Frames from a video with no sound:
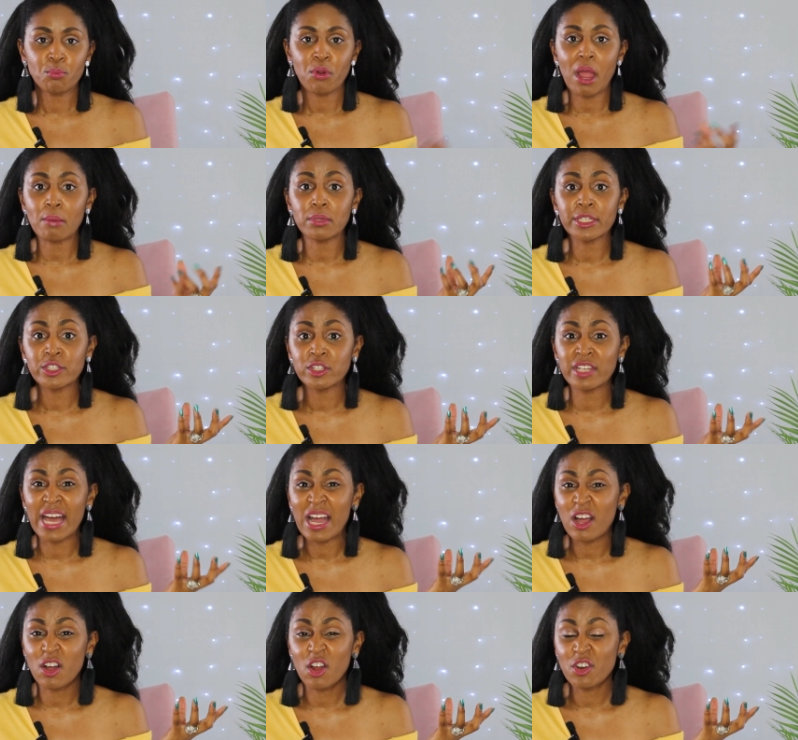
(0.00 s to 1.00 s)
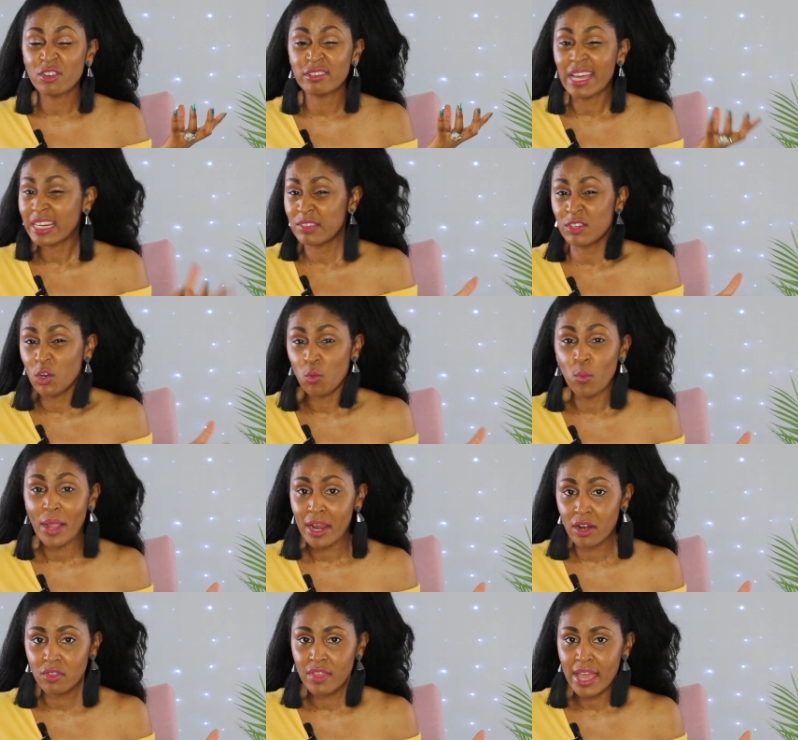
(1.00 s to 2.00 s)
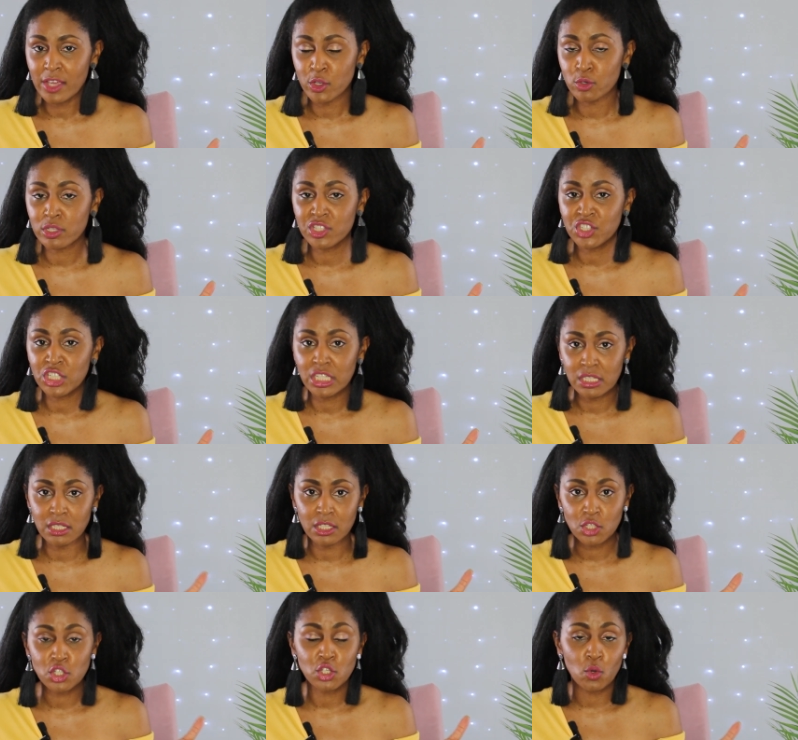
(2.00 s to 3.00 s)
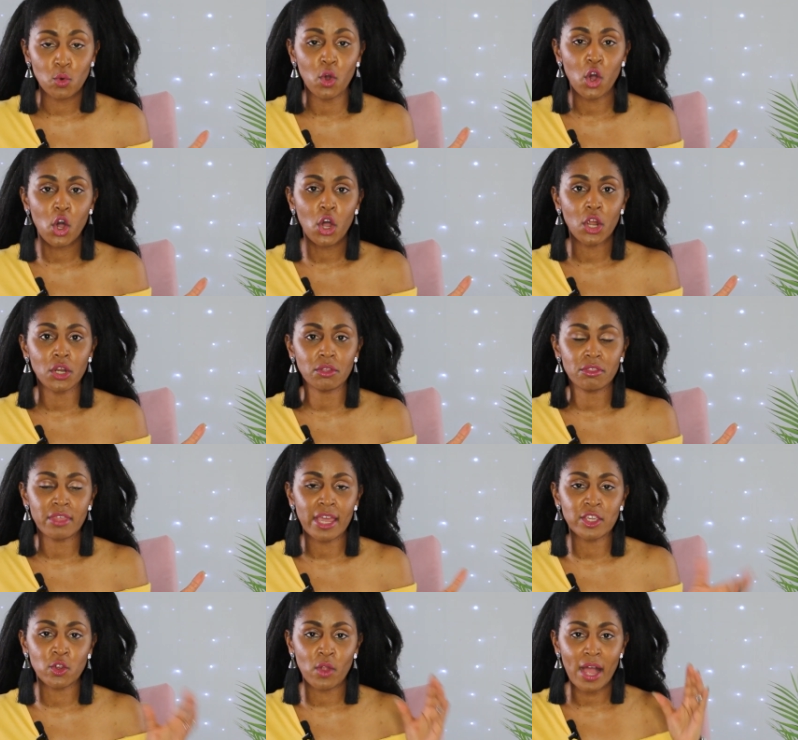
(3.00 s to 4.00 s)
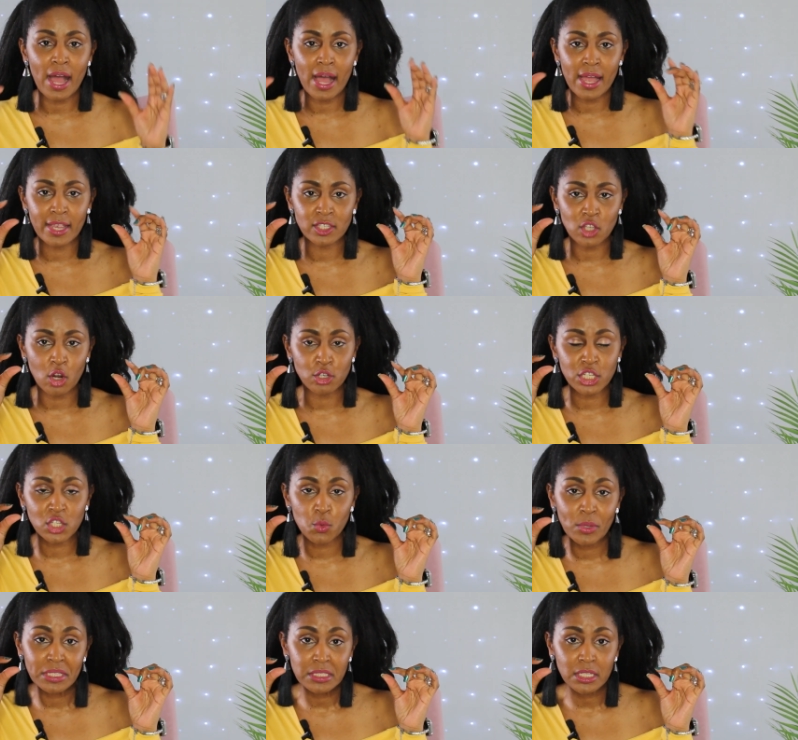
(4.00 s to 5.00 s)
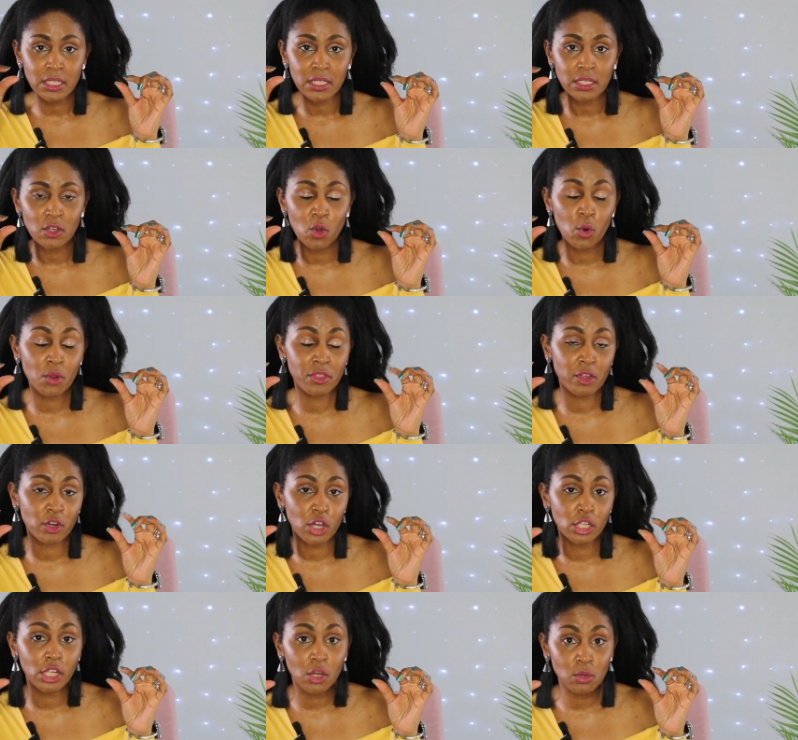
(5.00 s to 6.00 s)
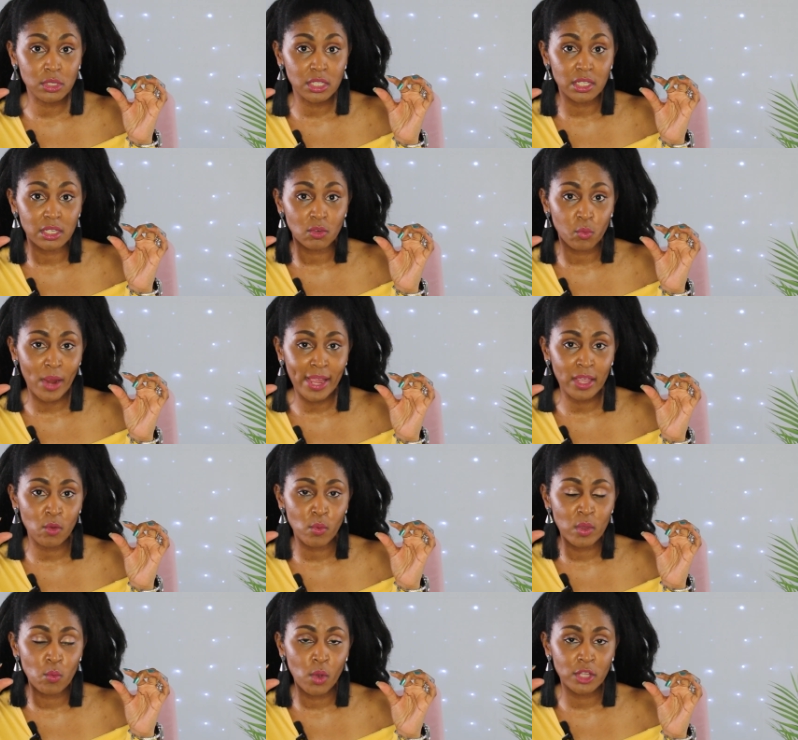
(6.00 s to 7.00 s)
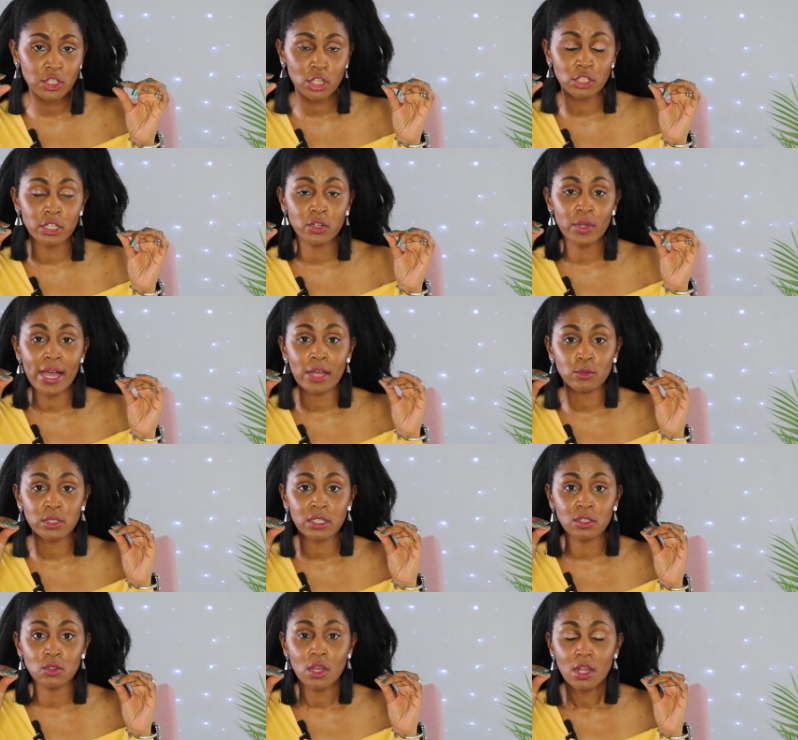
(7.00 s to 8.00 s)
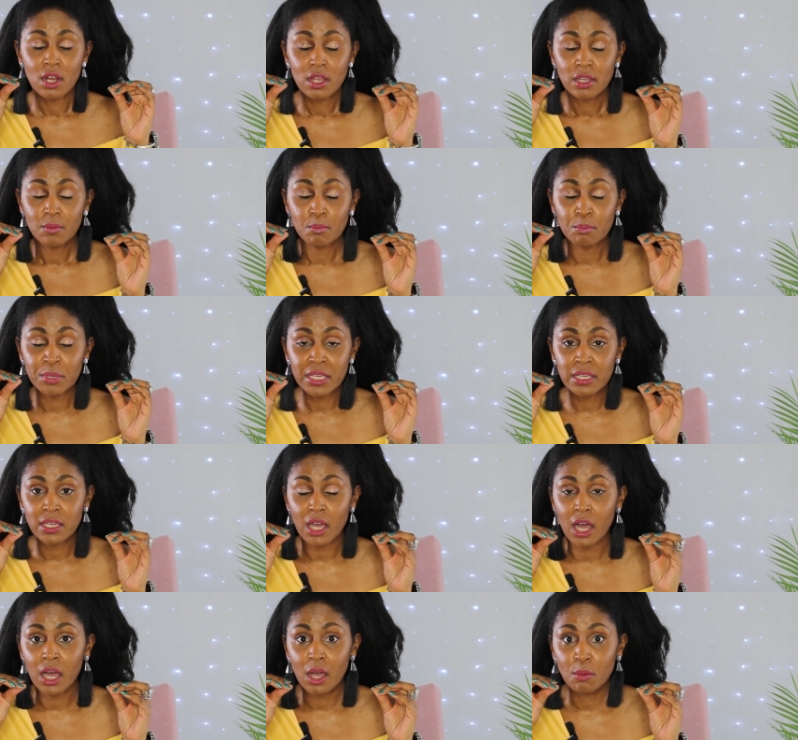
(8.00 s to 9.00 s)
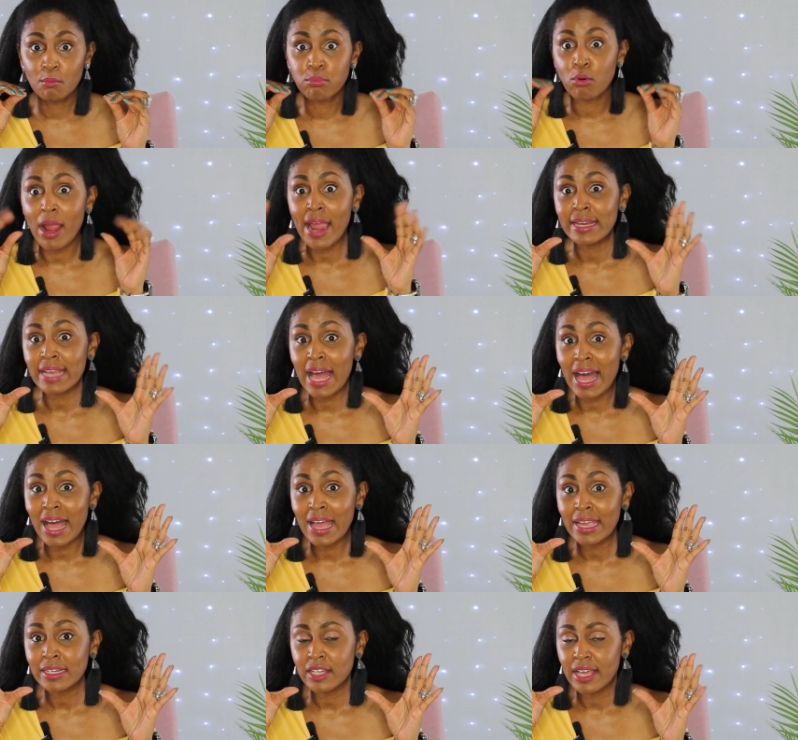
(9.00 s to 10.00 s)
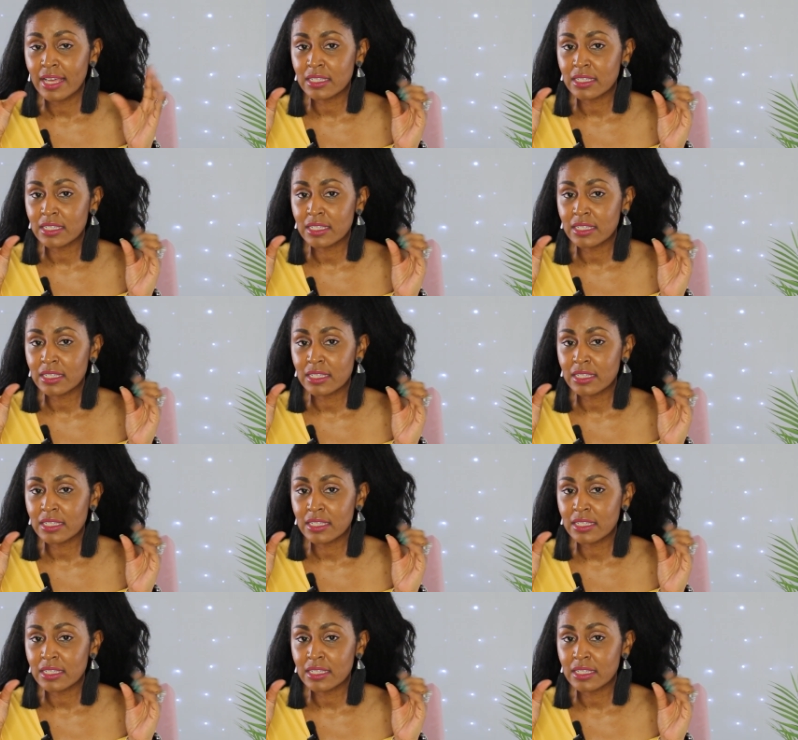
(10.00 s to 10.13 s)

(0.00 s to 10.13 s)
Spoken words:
probably are not even aware that you're cheesing so hard that your eyes are squinting or they're closing, right? We want to learn how to be bright-eyed.